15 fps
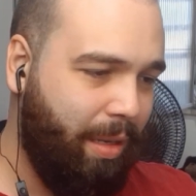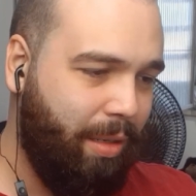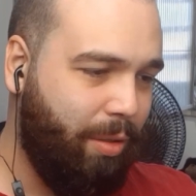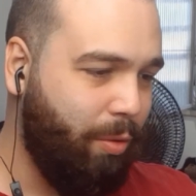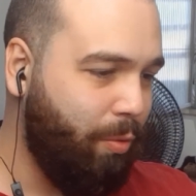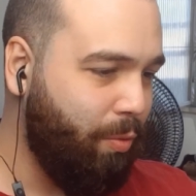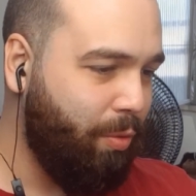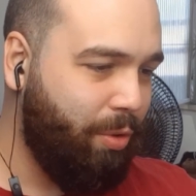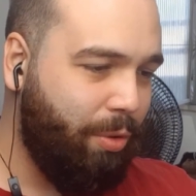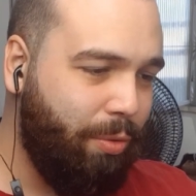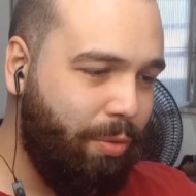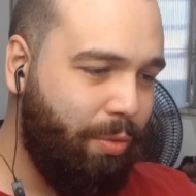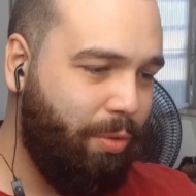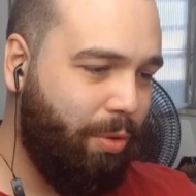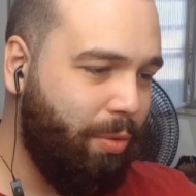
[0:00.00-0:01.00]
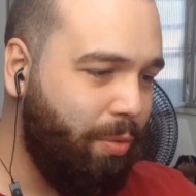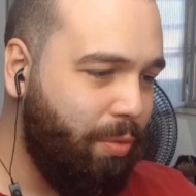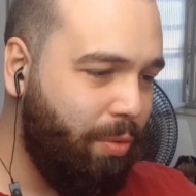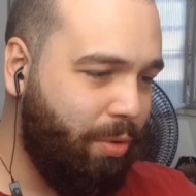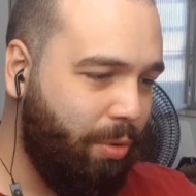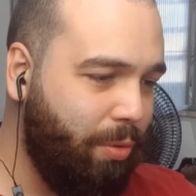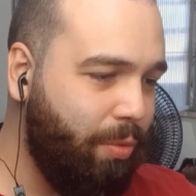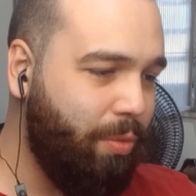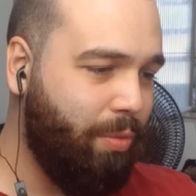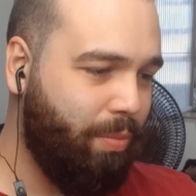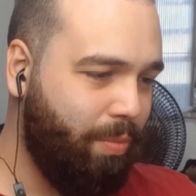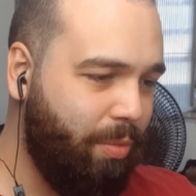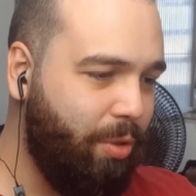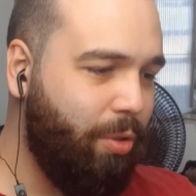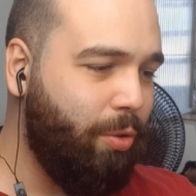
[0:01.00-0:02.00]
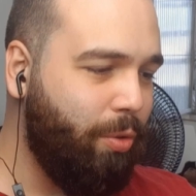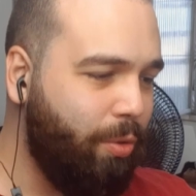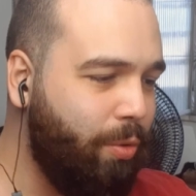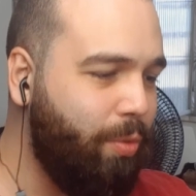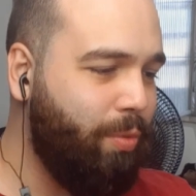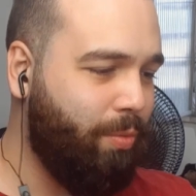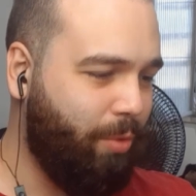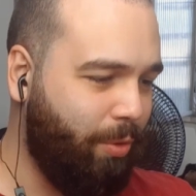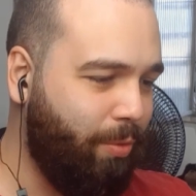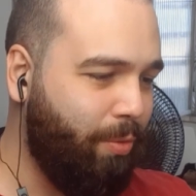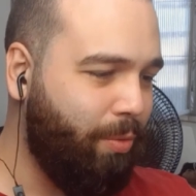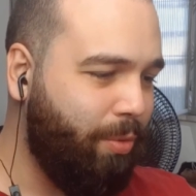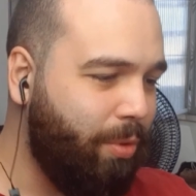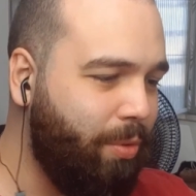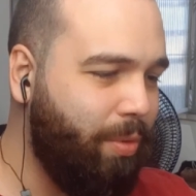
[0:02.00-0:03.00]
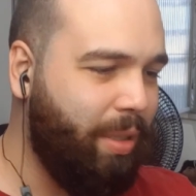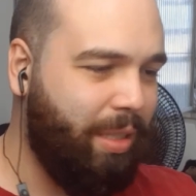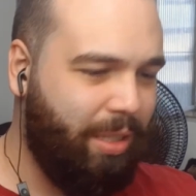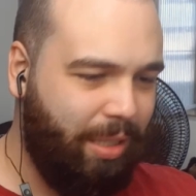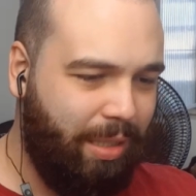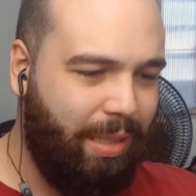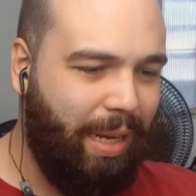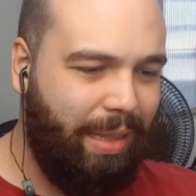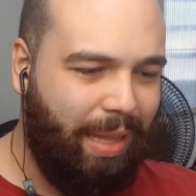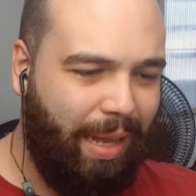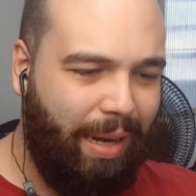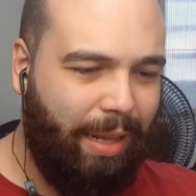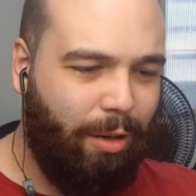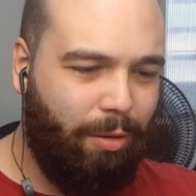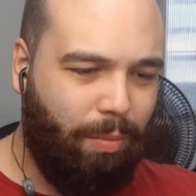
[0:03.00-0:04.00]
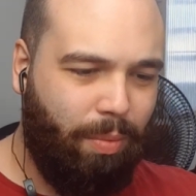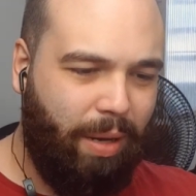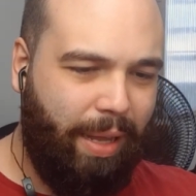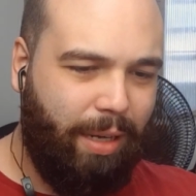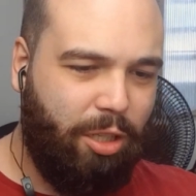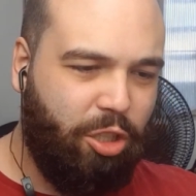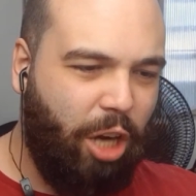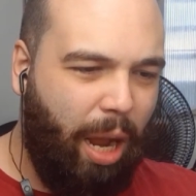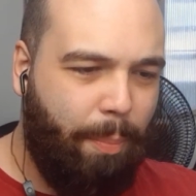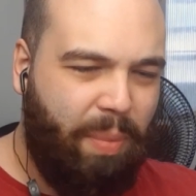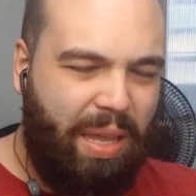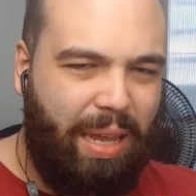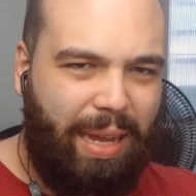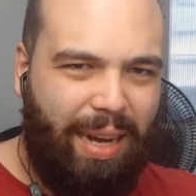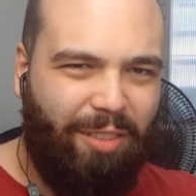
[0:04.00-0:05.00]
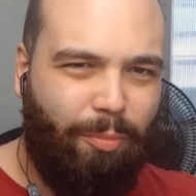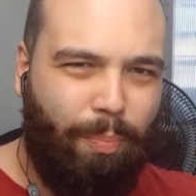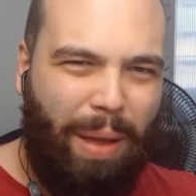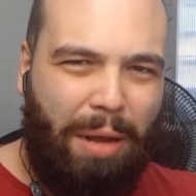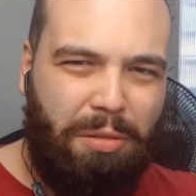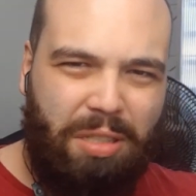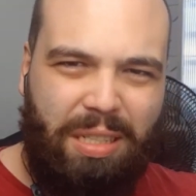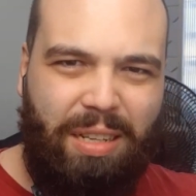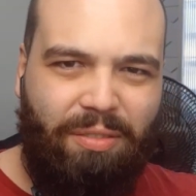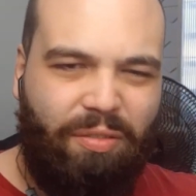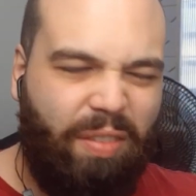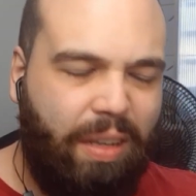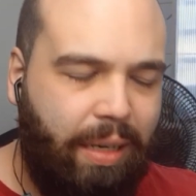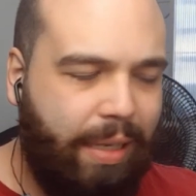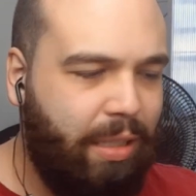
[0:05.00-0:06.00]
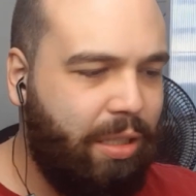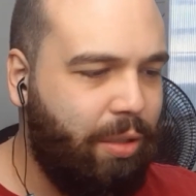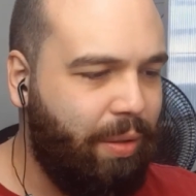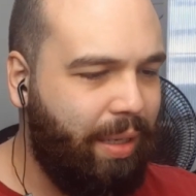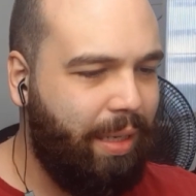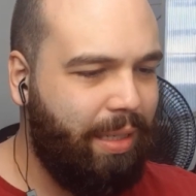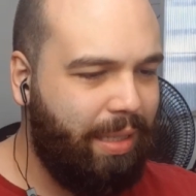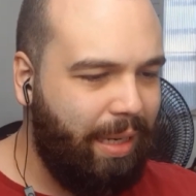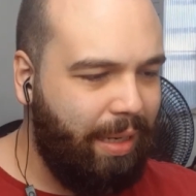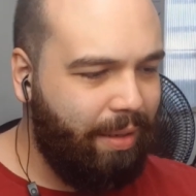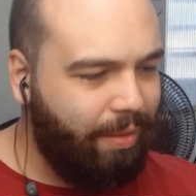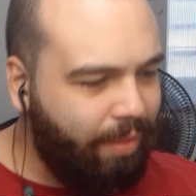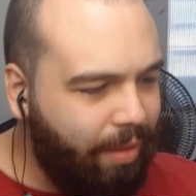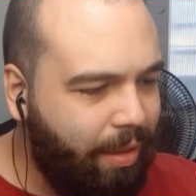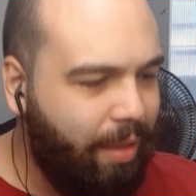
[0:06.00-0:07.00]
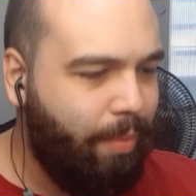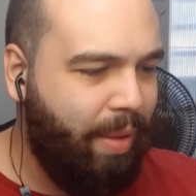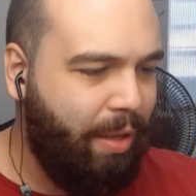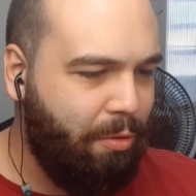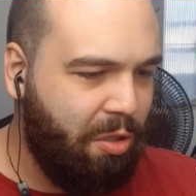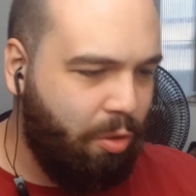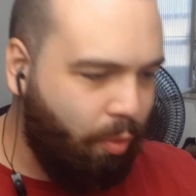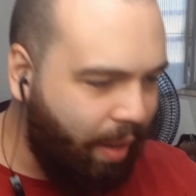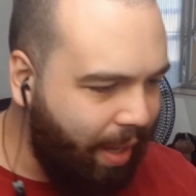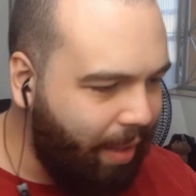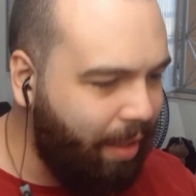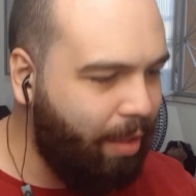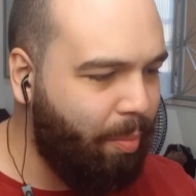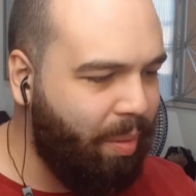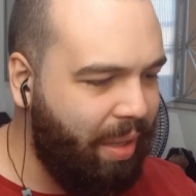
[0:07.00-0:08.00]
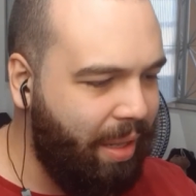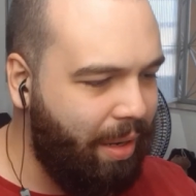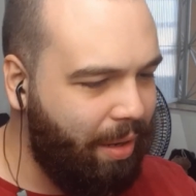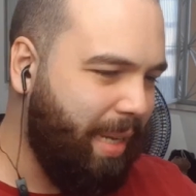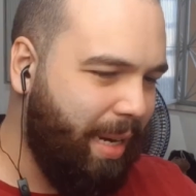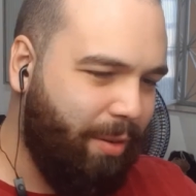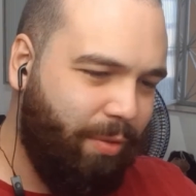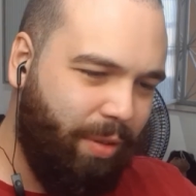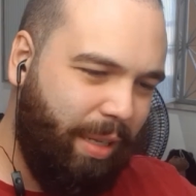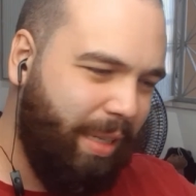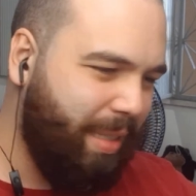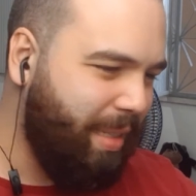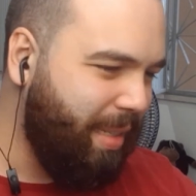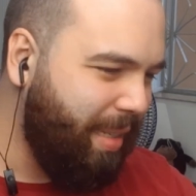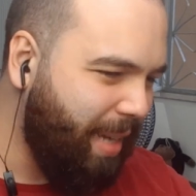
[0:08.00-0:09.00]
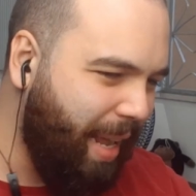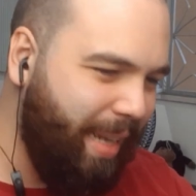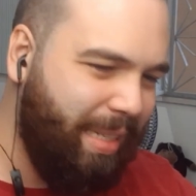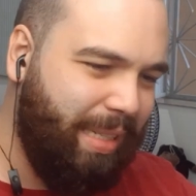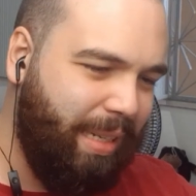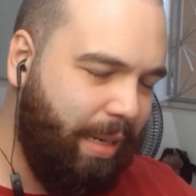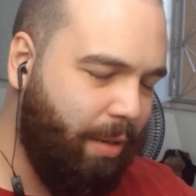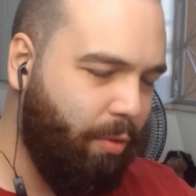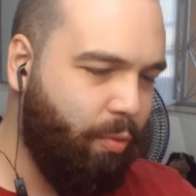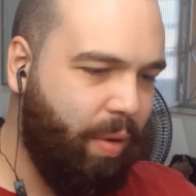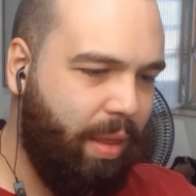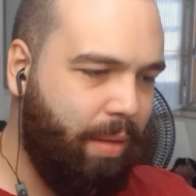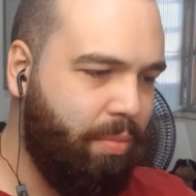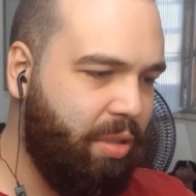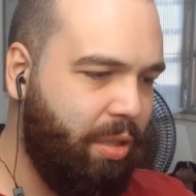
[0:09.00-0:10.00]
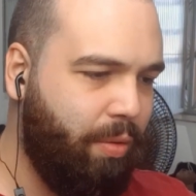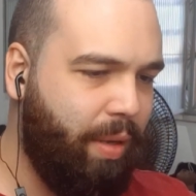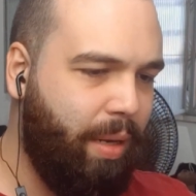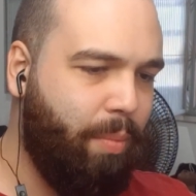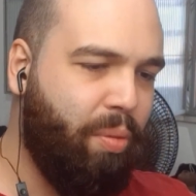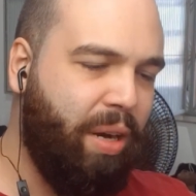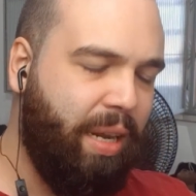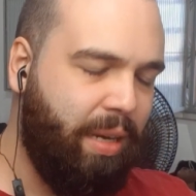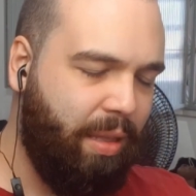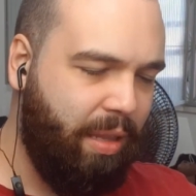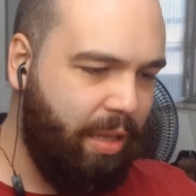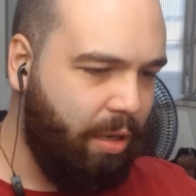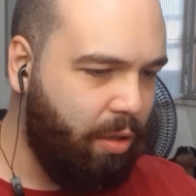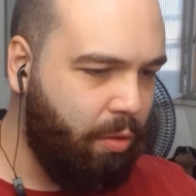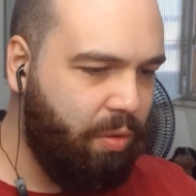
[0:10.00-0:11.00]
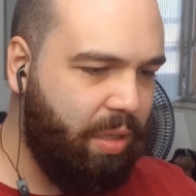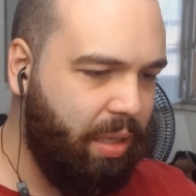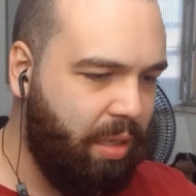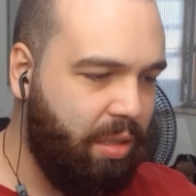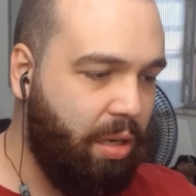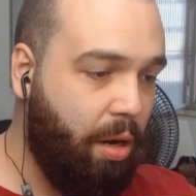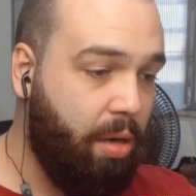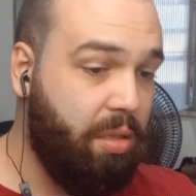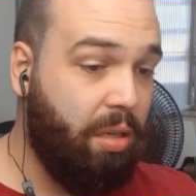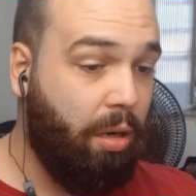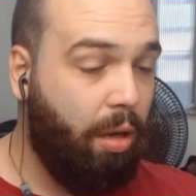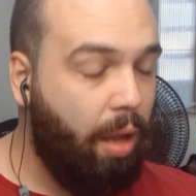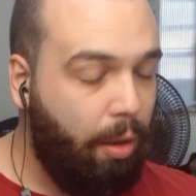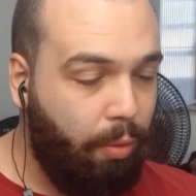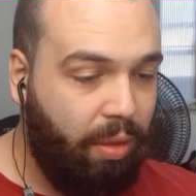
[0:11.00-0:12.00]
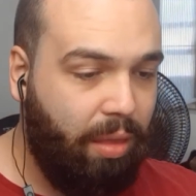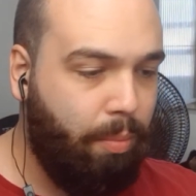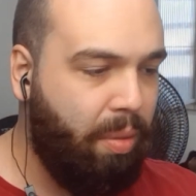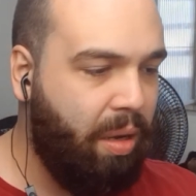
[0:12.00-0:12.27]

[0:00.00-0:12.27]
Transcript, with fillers: Doom, doom, doom, doom. Doo-doo, doo-doo. It's just got that little like choppy kind of bouncy feeling to it. It's kind of gonna make you sway a little bit. It's got a really nice little rhythm to it, bringing in the acoustic guitars along with the